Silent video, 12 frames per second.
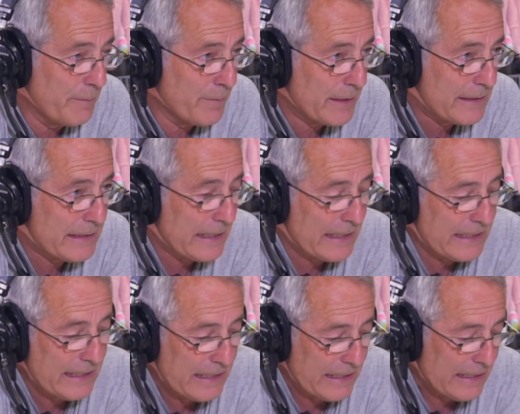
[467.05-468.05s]
but
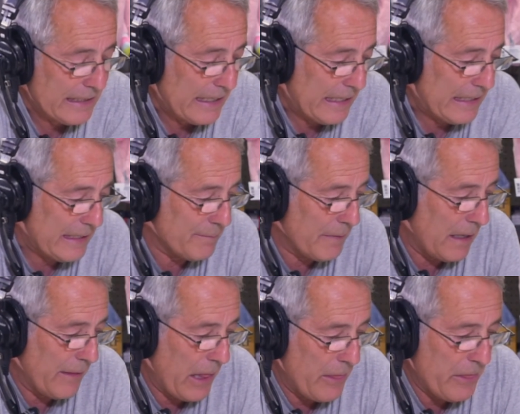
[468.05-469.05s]

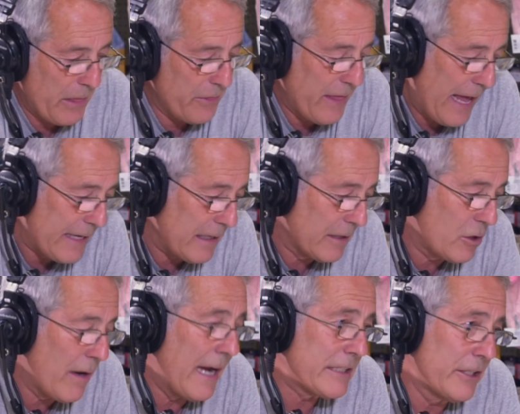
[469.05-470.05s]
that
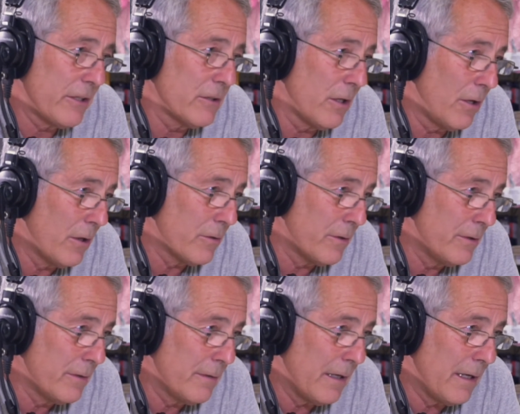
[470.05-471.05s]
attraction alone
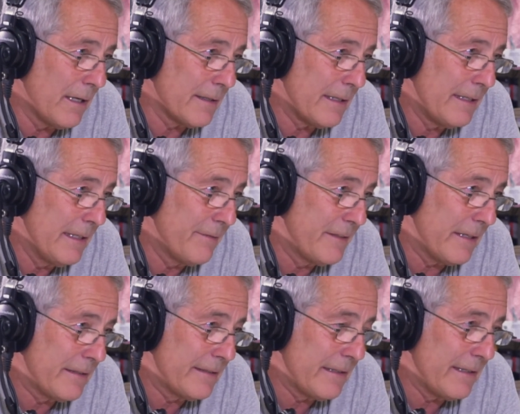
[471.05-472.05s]
gives
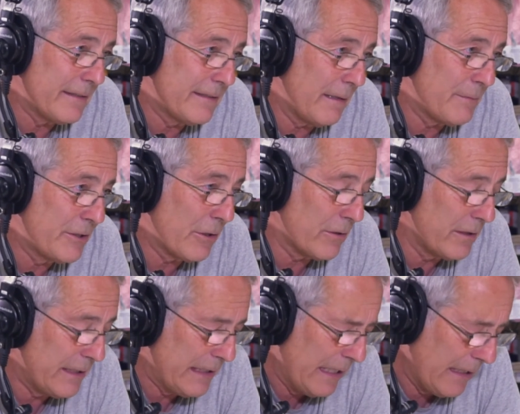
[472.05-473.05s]
us some
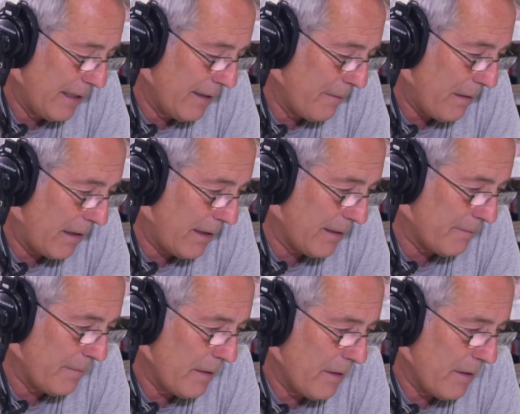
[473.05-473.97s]
certainty. Going